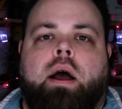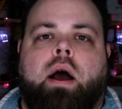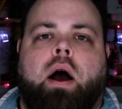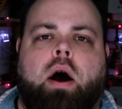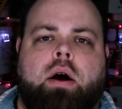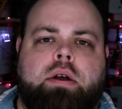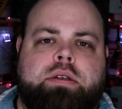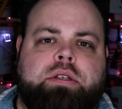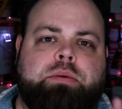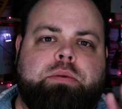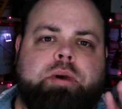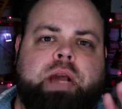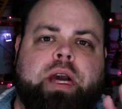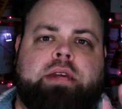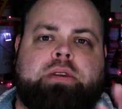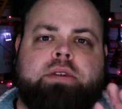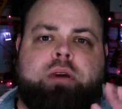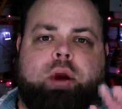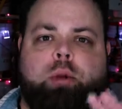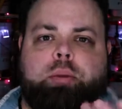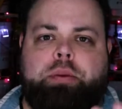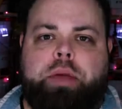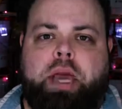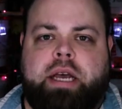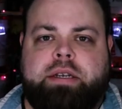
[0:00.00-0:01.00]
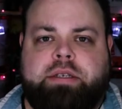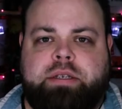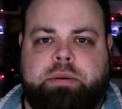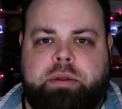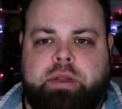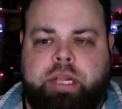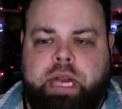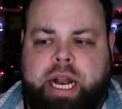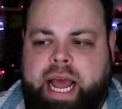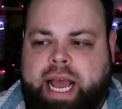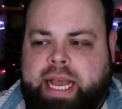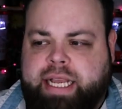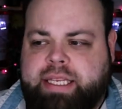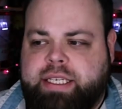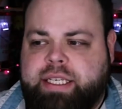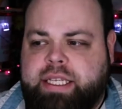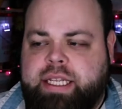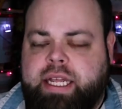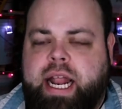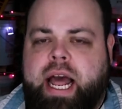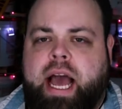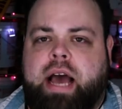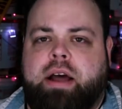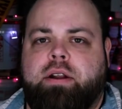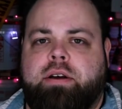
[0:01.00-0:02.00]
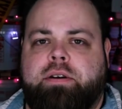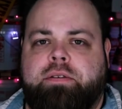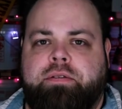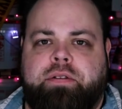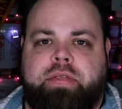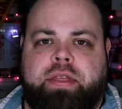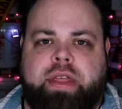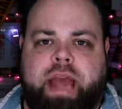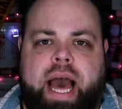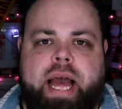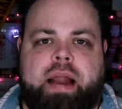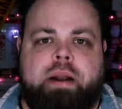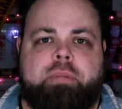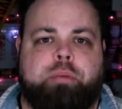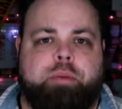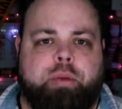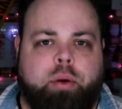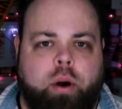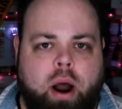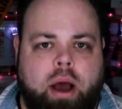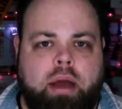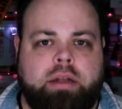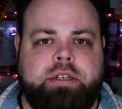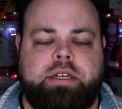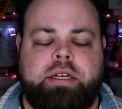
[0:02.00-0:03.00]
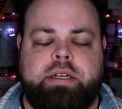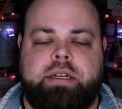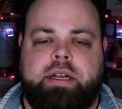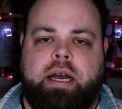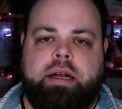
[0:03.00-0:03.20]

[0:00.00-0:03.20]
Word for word: Awesome, guys. I hope you got something excellent out of that project.